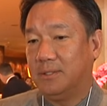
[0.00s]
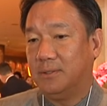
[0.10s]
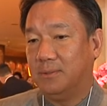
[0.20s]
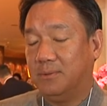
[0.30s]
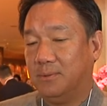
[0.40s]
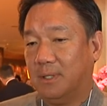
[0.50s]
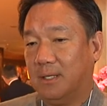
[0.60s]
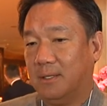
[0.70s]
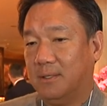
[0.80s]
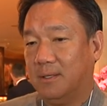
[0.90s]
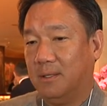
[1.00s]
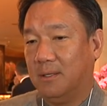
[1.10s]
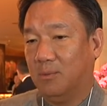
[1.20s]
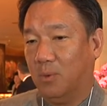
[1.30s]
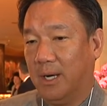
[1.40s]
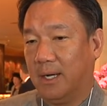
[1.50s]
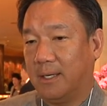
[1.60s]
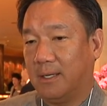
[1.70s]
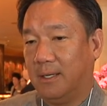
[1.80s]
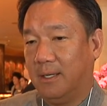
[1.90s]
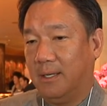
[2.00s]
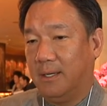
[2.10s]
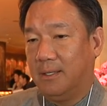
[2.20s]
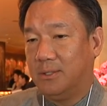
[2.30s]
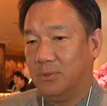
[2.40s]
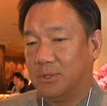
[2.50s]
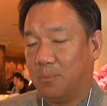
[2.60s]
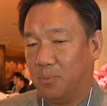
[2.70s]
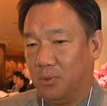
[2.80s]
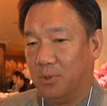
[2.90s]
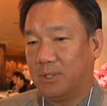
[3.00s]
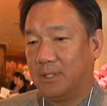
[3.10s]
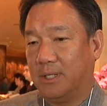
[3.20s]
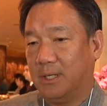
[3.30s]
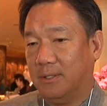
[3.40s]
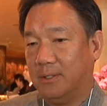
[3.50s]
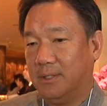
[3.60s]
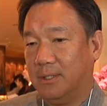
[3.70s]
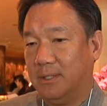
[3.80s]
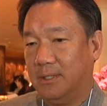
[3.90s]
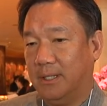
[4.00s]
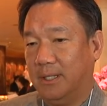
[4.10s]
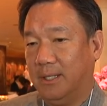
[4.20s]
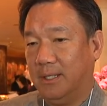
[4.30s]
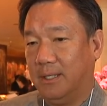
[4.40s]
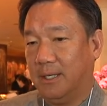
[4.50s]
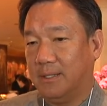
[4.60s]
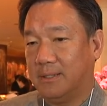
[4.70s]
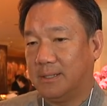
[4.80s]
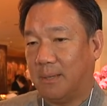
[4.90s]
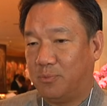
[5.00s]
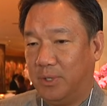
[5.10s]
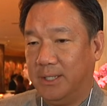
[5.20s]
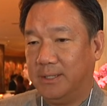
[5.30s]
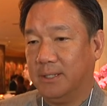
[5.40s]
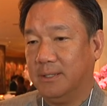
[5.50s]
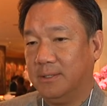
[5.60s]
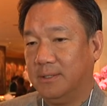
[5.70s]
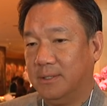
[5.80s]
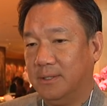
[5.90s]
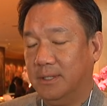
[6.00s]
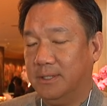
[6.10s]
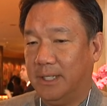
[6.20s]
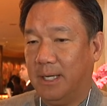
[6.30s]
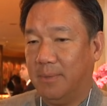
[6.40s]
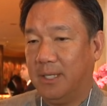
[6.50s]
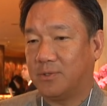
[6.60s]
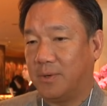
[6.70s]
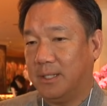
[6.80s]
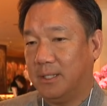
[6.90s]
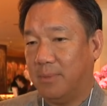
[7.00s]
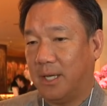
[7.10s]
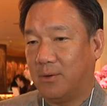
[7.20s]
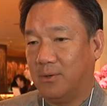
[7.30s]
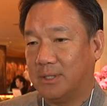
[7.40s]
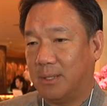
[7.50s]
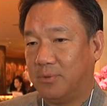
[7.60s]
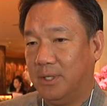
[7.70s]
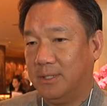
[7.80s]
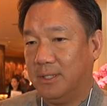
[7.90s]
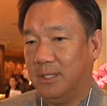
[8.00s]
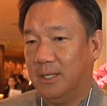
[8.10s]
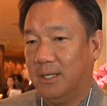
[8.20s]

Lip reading: to work to support the sub-region, the GMS, Greater Mekong sub-region,